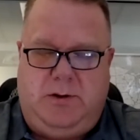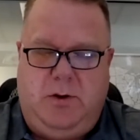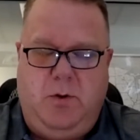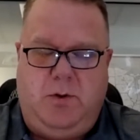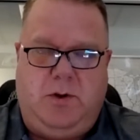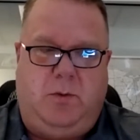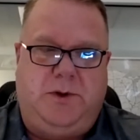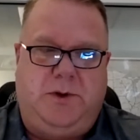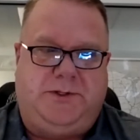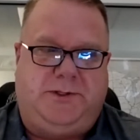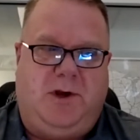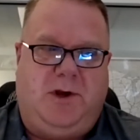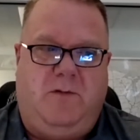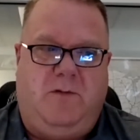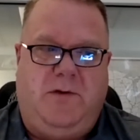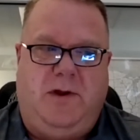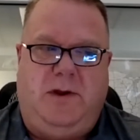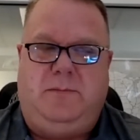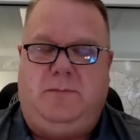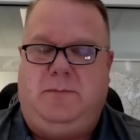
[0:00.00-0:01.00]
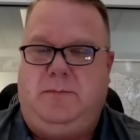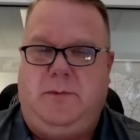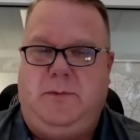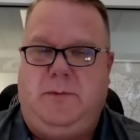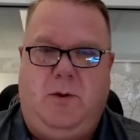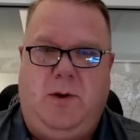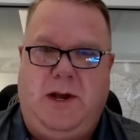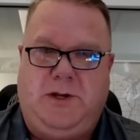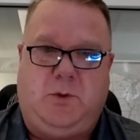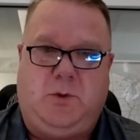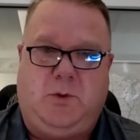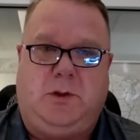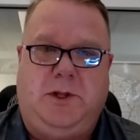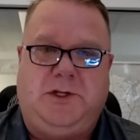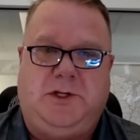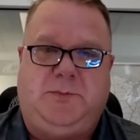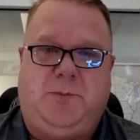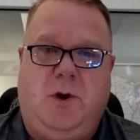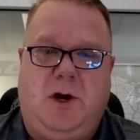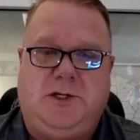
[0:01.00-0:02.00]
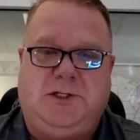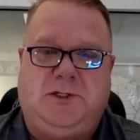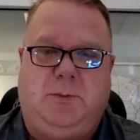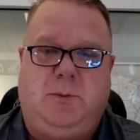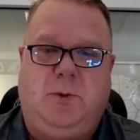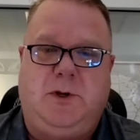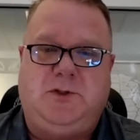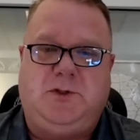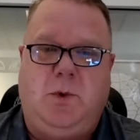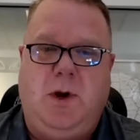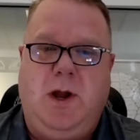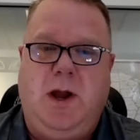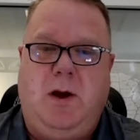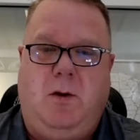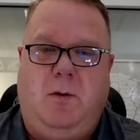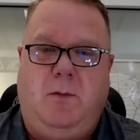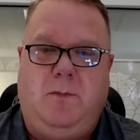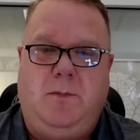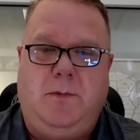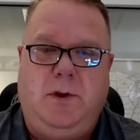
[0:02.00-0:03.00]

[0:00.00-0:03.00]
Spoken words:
who can resolve it, as quickly as possible as well.